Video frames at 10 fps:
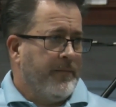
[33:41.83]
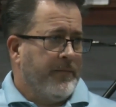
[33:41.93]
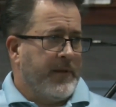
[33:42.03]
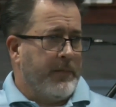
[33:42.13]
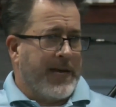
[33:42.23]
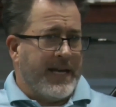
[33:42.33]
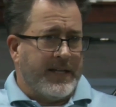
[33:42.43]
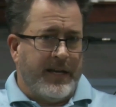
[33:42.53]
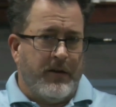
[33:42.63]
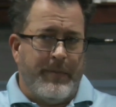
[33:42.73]
They began to
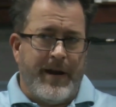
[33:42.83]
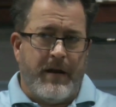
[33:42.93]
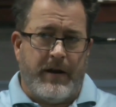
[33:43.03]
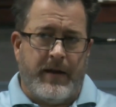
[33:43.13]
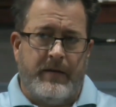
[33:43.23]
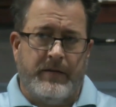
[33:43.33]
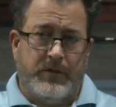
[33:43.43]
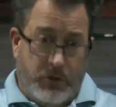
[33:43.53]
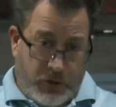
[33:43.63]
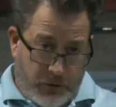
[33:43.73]
intermarry.
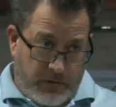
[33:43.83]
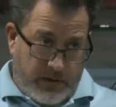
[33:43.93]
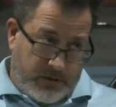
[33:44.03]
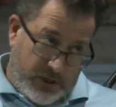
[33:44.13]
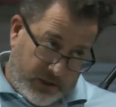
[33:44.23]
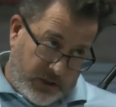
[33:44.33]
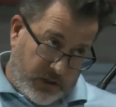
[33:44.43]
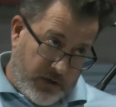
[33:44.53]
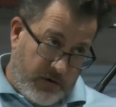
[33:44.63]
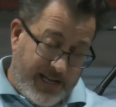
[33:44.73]
Judah, Genesis
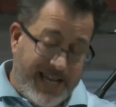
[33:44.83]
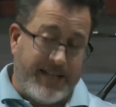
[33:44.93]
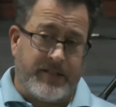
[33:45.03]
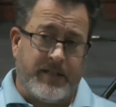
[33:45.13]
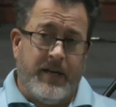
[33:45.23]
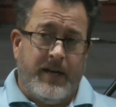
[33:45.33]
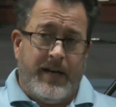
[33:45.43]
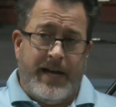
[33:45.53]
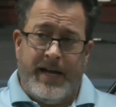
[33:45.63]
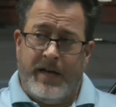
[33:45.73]
38.
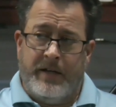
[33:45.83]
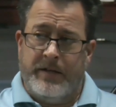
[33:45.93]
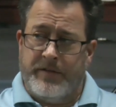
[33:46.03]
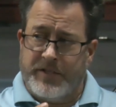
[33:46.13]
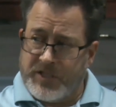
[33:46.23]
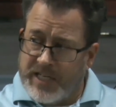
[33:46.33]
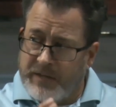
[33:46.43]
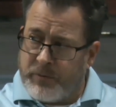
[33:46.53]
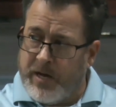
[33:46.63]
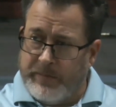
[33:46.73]
And the seed
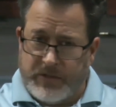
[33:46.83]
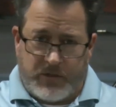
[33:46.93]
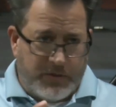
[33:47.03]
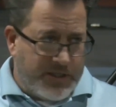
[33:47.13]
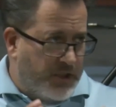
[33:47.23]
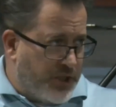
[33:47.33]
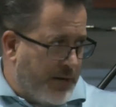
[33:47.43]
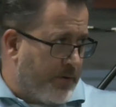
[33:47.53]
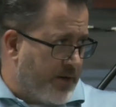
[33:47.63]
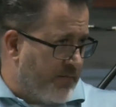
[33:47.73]
promise was in
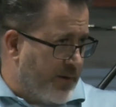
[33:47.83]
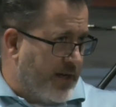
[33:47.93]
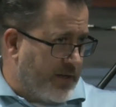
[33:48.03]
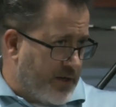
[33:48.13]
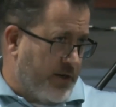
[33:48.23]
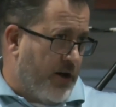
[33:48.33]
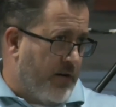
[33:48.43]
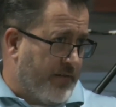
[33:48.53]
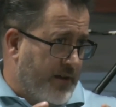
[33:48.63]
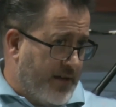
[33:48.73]
jeopardy of being cut
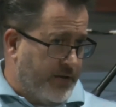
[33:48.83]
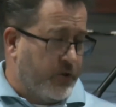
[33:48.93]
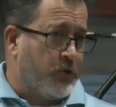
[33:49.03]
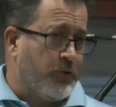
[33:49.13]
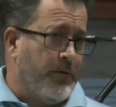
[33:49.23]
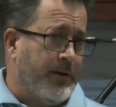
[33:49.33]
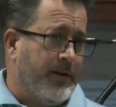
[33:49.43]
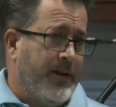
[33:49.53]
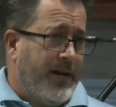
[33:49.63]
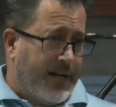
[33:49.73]
off and destroyed.
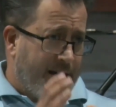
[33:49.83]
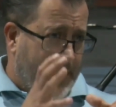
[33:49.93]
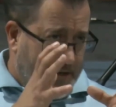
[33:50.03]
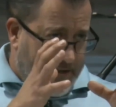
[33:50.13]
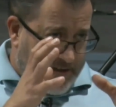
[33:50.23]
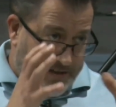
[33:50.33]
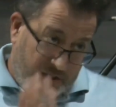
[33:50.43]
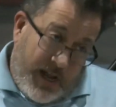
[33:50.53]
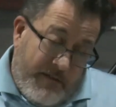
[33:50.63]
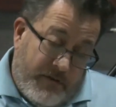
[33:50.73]
And God is
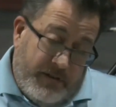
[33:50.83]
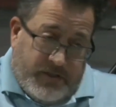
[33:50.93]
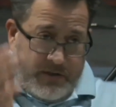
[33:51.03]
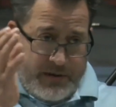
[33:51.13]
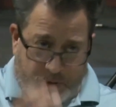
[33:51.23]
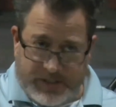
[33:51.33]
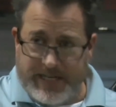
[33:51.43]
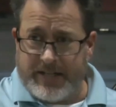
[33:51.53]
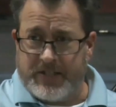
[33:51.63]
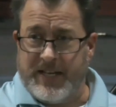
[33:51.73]
sovereign, so he
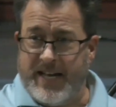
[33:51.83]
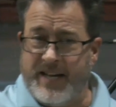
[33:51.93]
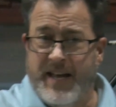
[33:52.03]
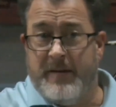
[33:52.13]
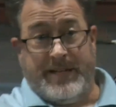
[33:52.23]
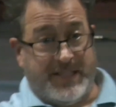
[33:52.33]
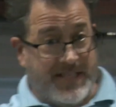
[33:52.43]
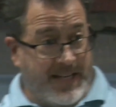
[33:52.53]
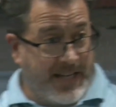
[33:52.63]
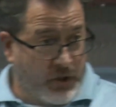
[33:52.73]
protects that by
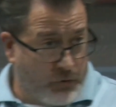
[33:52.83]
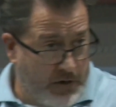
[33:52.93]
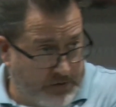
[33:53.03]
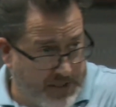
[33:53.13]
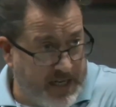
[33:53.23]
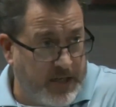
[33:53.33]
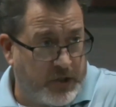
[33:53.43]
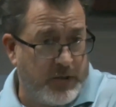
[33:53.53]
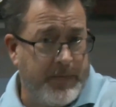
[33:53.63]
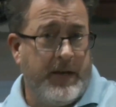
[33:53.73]
sending Israel to
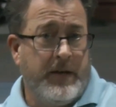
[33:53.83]
Egypt